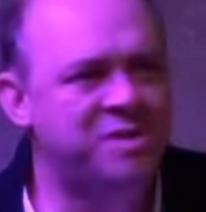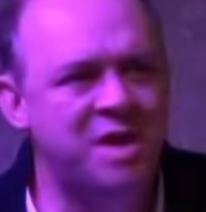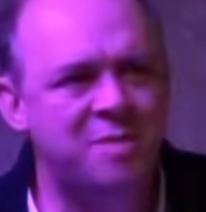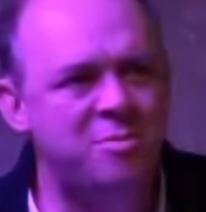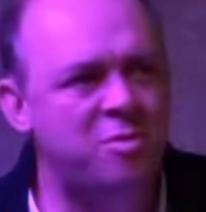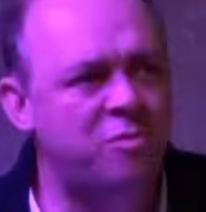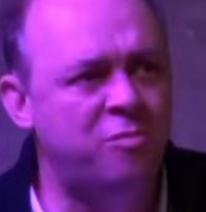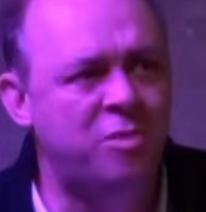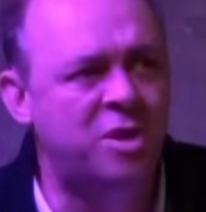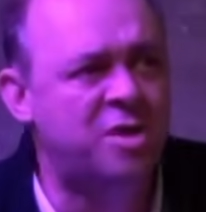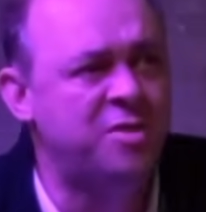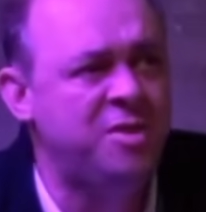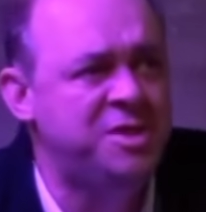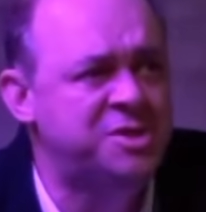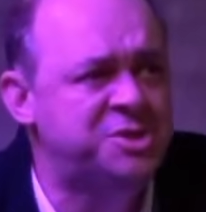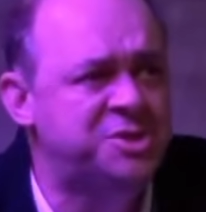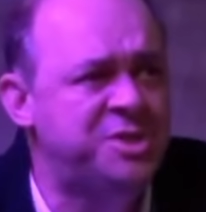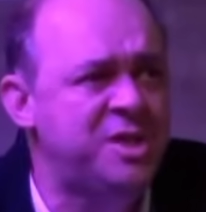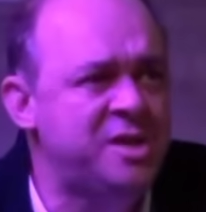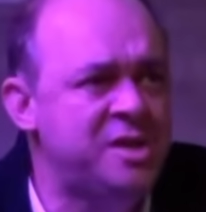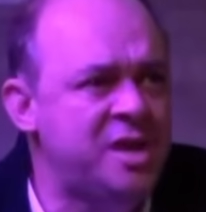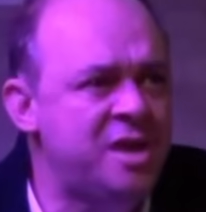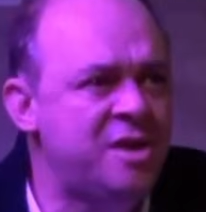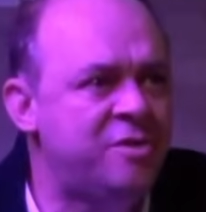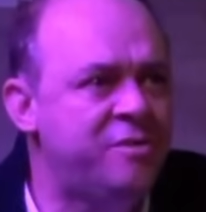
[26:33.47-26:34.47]
Okay, but what are these
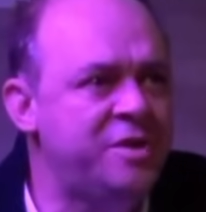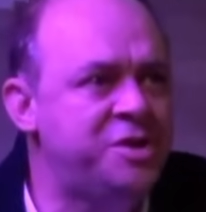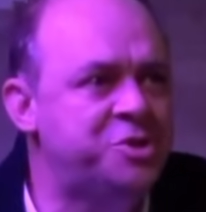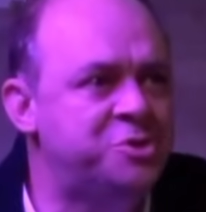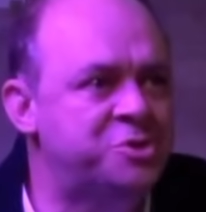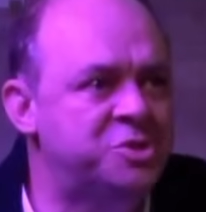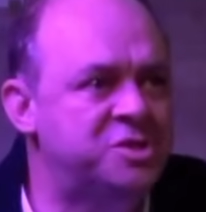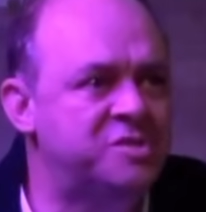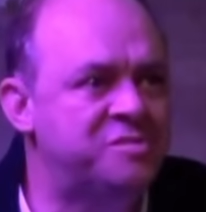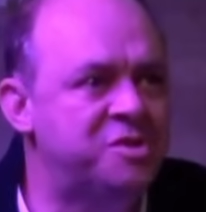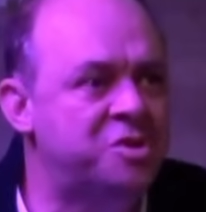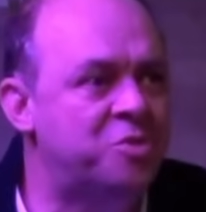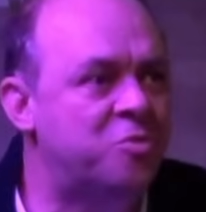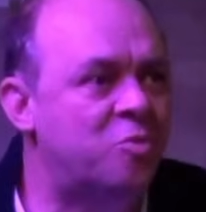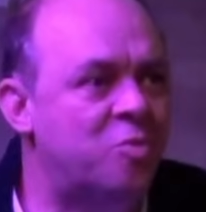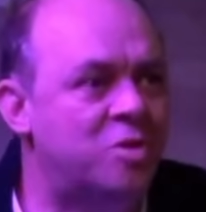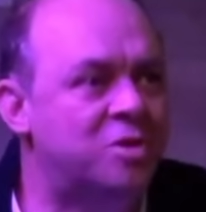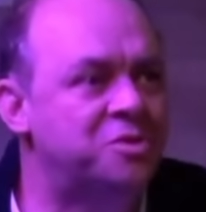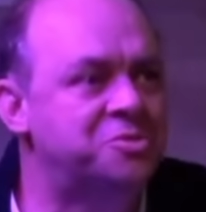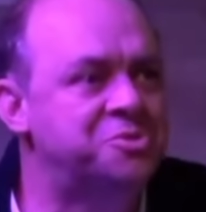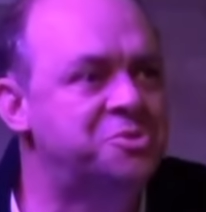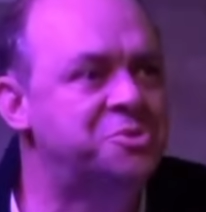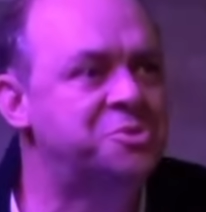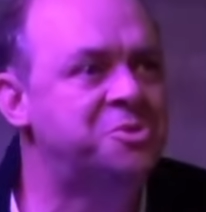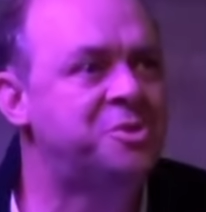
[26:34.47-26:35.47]
thinking creatures of other
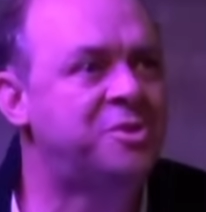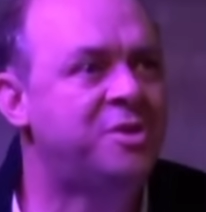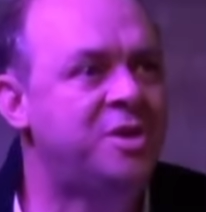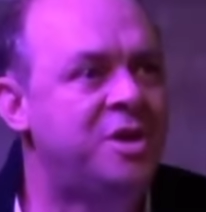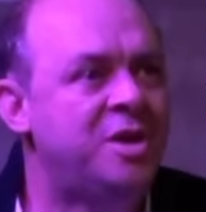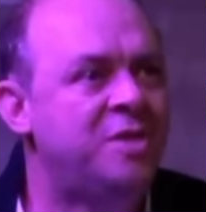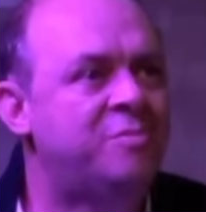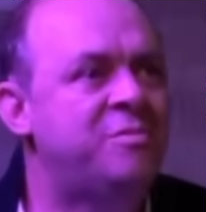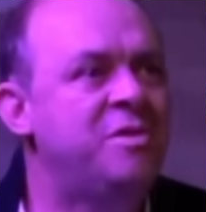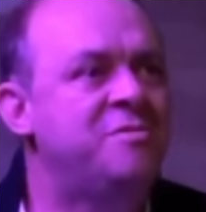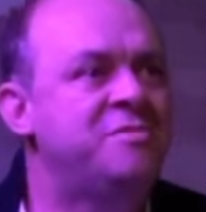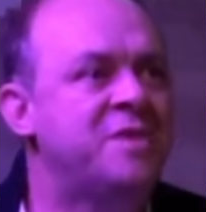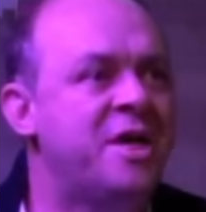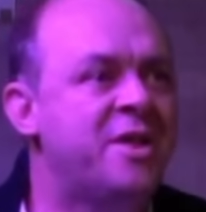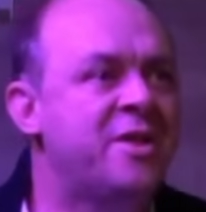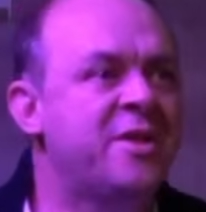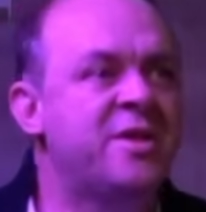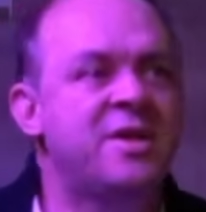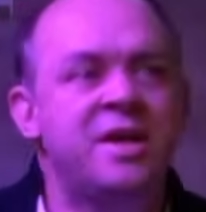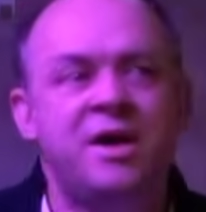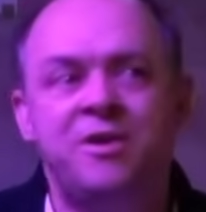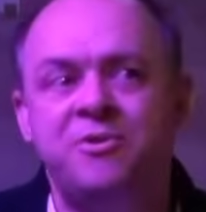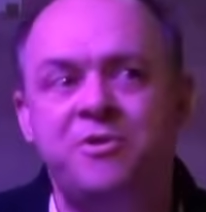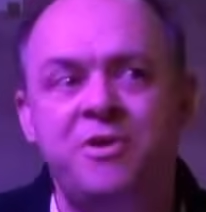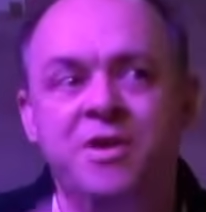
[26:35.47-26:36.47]
worlds? We've not
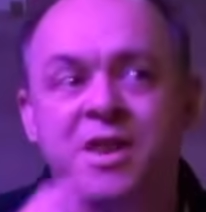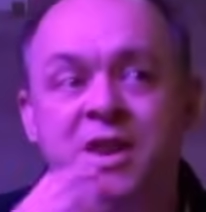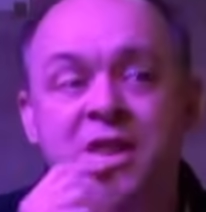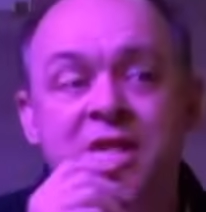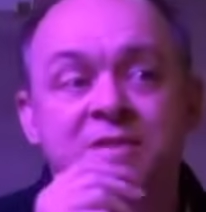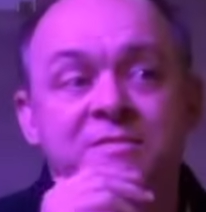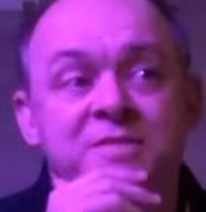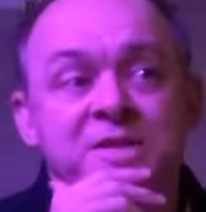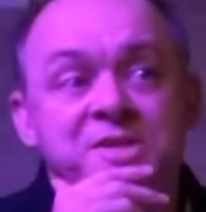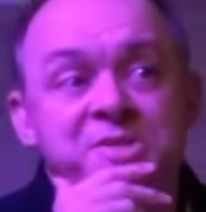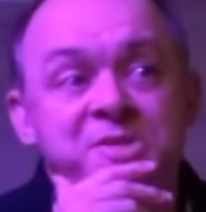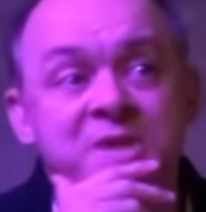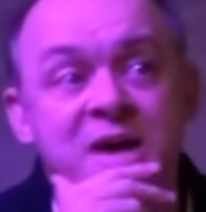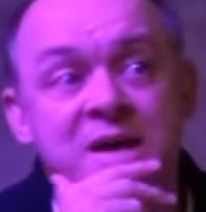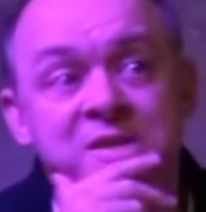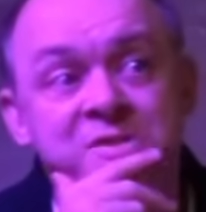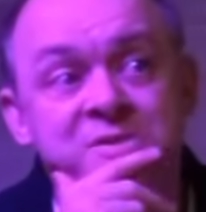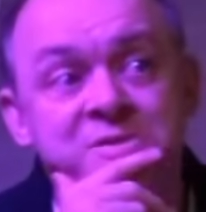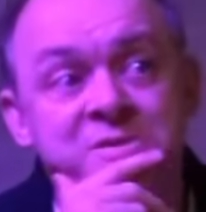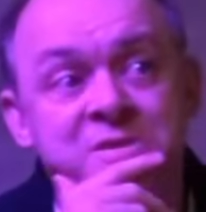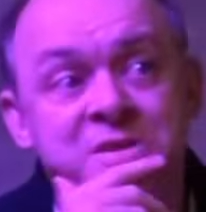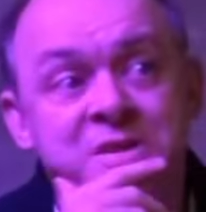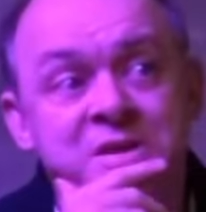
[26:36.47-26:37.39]
encountered any of these yet.